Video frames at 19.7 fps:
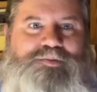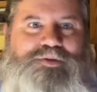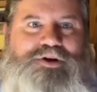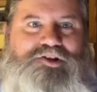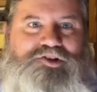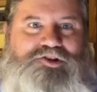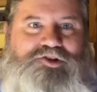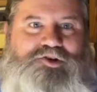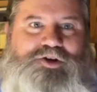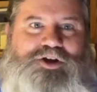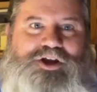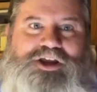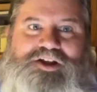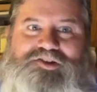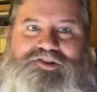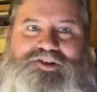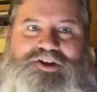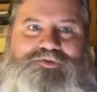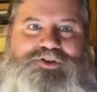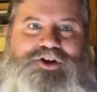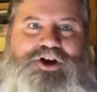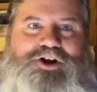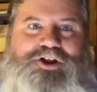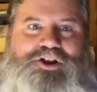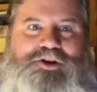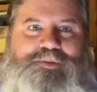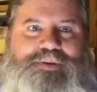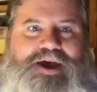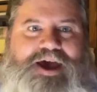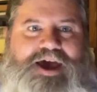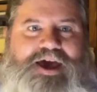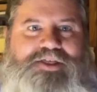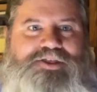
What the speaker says: but he still can get stuff done on the path.